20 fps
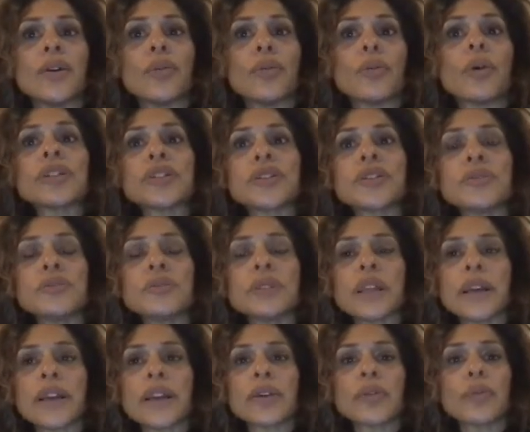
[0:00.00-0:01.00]
what do you
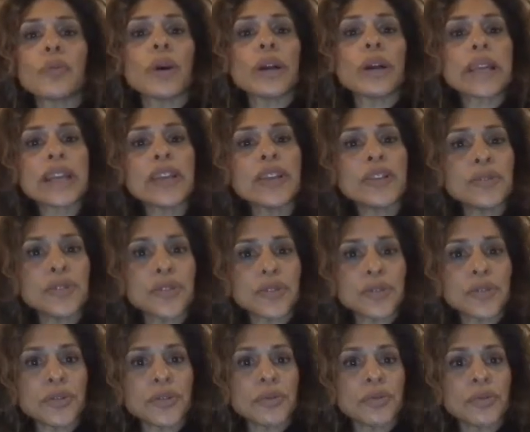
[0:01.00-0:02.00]
like? What can you
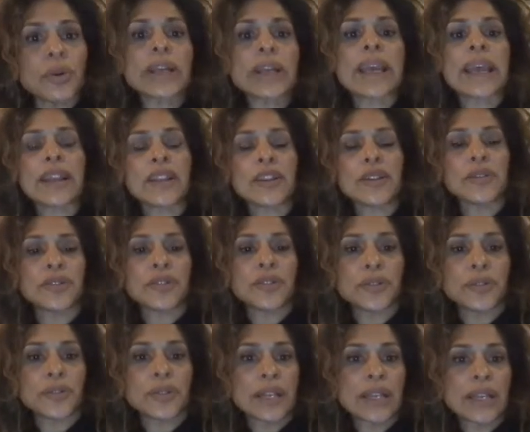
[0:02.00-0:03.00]
do? What can't you
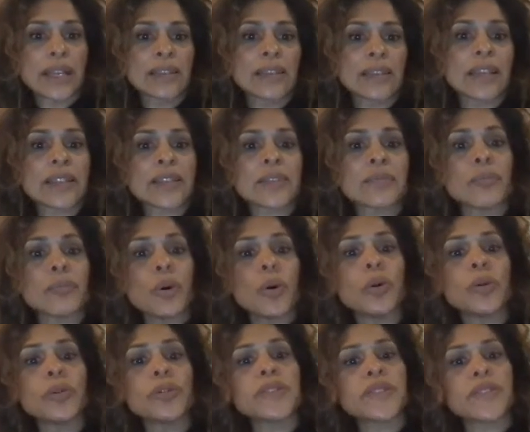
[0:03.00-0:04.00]
do? Let's
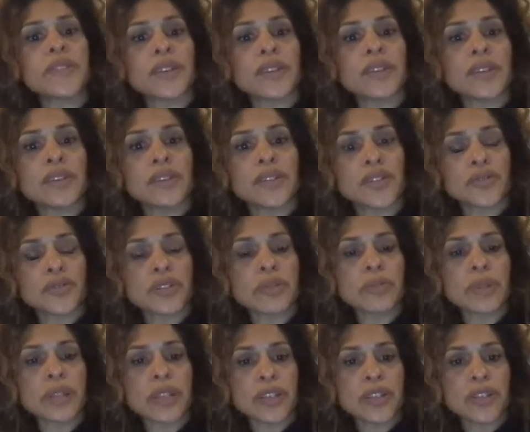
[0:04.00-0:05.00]
mold the
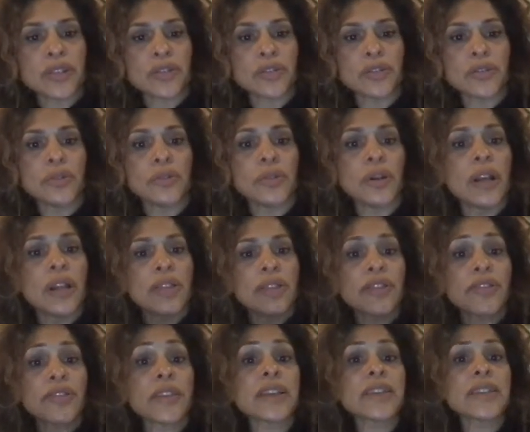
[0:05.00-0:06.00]
treatment to
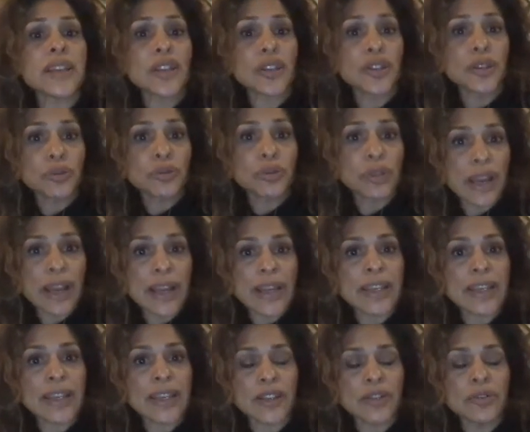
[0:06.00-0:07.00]
the things that you
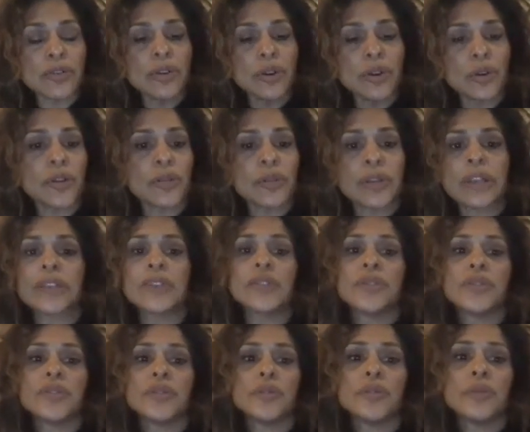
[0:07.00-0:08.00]
like and you know you can
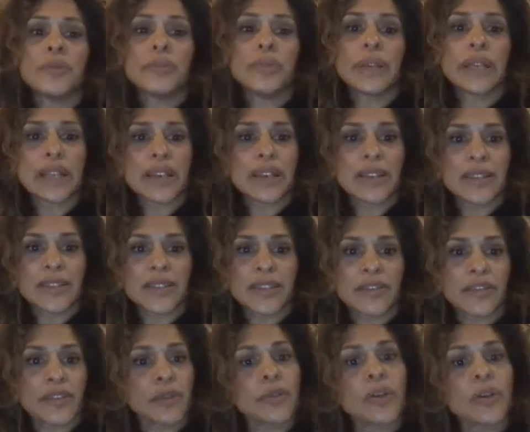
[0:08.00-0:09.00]
do. Because
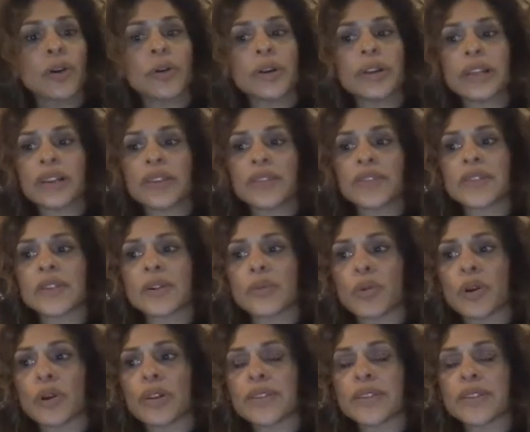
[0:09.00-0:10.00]
if you go and give
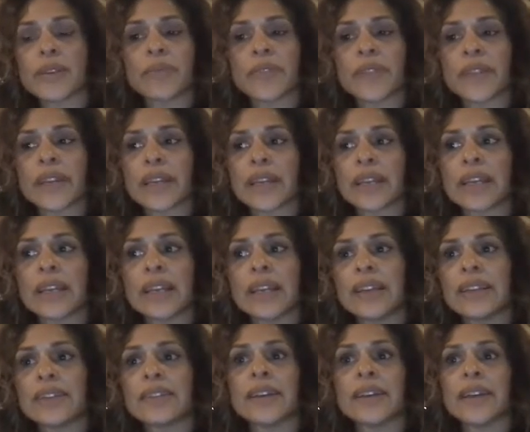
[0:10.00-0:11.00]
someone something
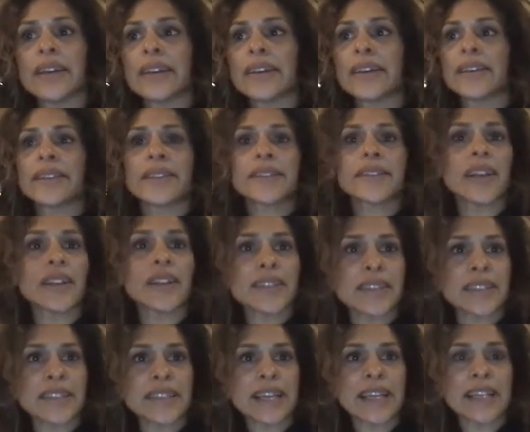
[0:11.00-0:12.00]
like
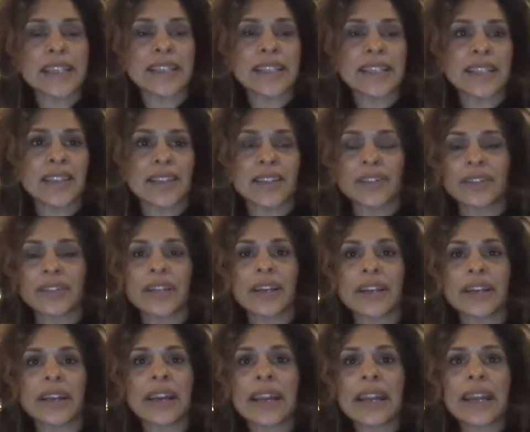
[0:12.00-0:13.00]
salsa dancing and they're
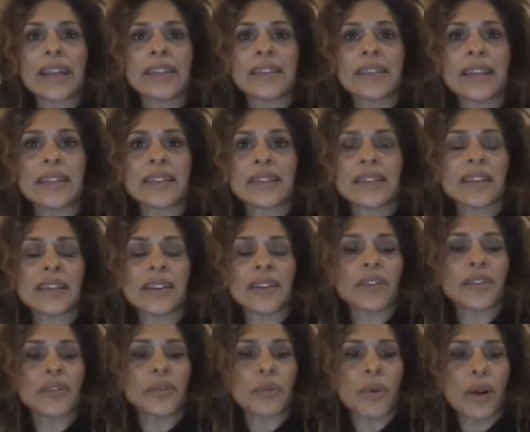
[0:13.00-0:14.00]
like, I hate dancing, I
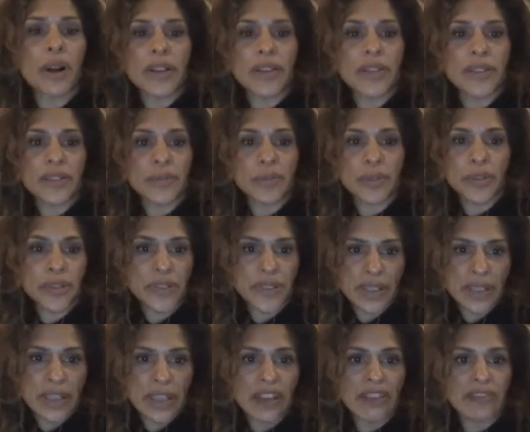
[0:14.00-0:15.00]
don't know why this
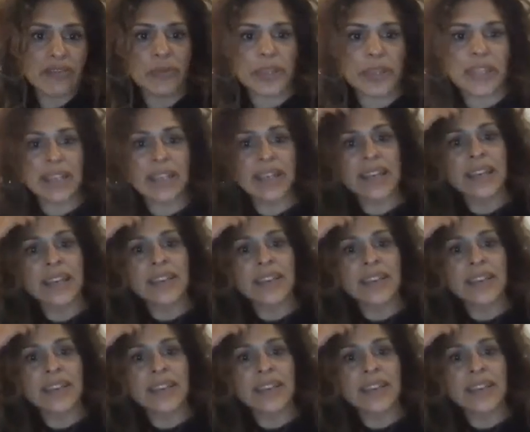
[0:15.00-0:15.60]
person gave me